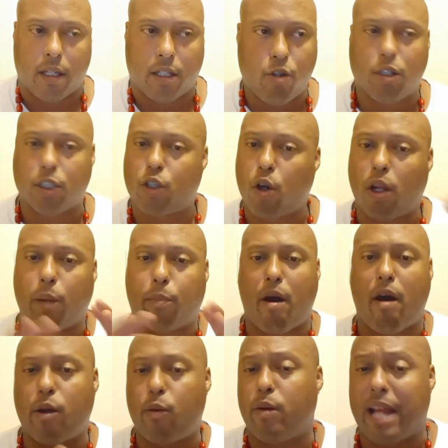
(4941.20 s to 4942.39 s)
You can talk
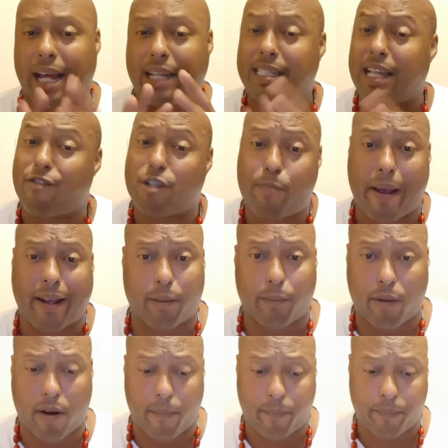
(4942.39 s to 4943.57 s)
LeBron and win. Like I said, I respect
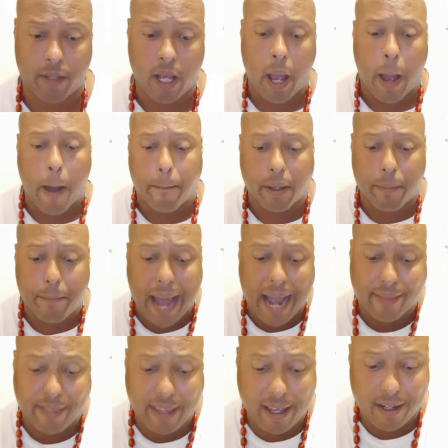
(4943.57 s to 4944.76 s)
LeBron. But back
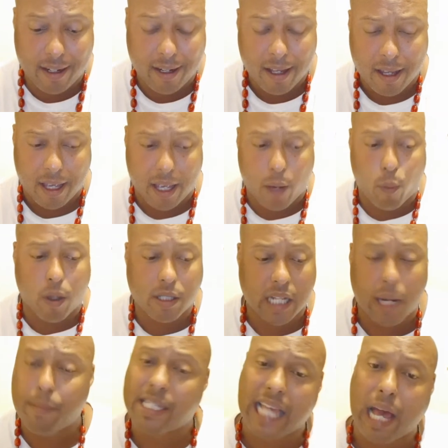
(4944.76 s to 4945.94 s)
then, it wasn't,
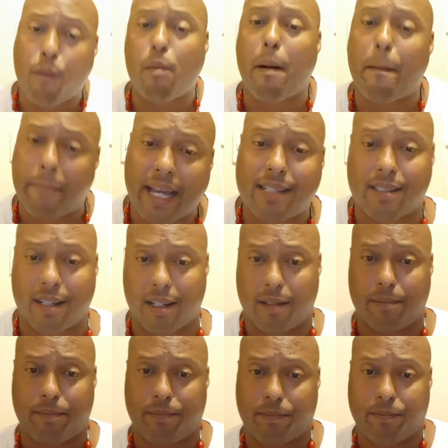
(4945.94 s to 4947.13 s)
I'm going to sign with my mans in them.
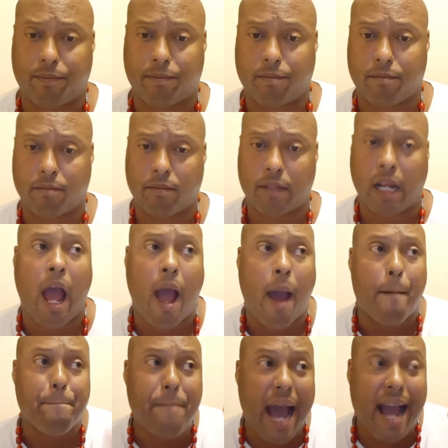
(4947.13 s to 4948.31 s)

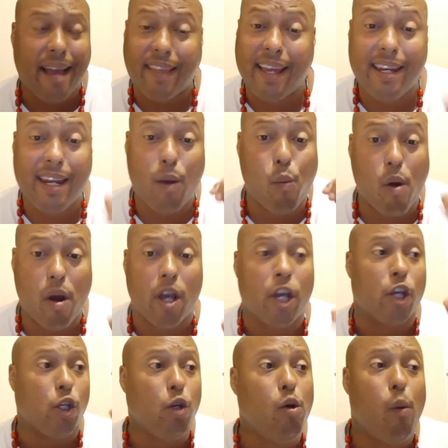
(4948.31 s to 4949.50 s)
Back then, you
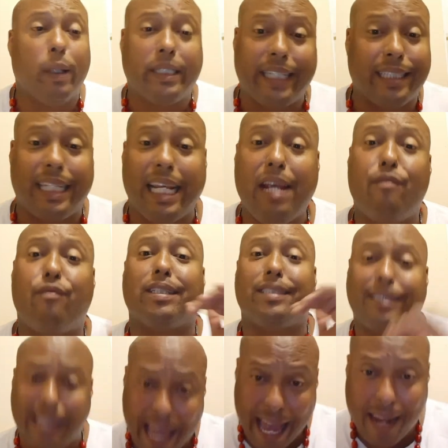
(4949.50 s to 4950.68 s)
were with your team for
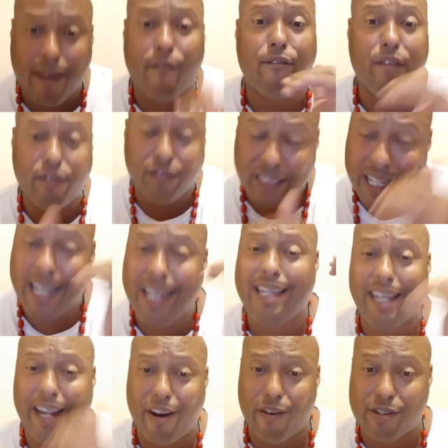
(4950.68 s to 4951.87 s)
10 to 15
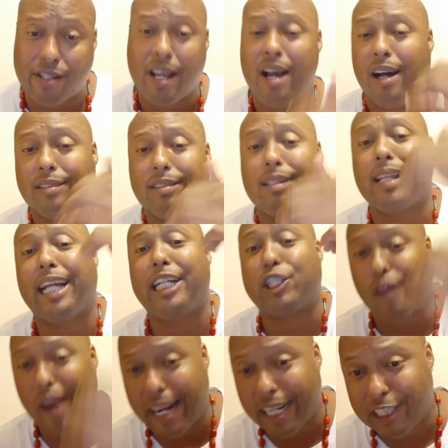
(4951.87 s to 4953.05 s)
years until they
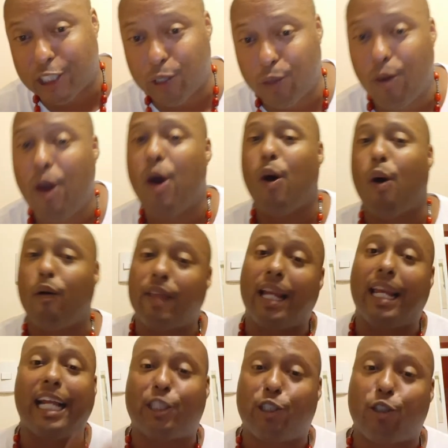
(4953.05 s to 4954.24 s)
traded you or they
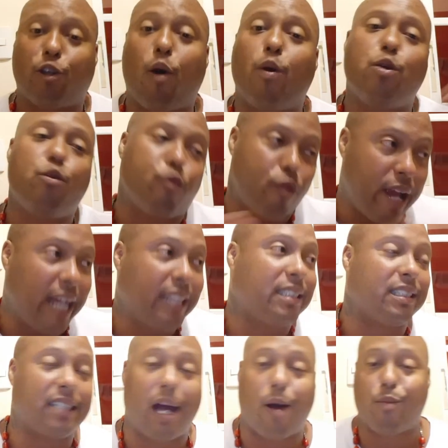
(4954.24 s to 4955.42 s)
let you go and you free agent
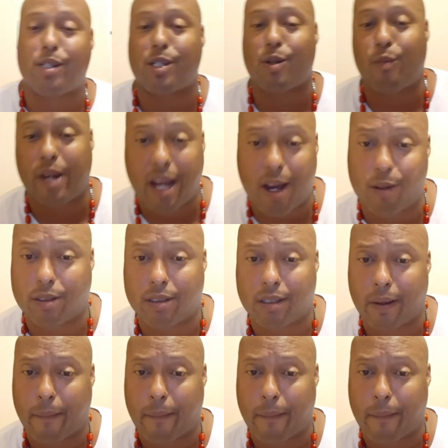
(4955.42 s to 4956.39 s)
sign with someone else.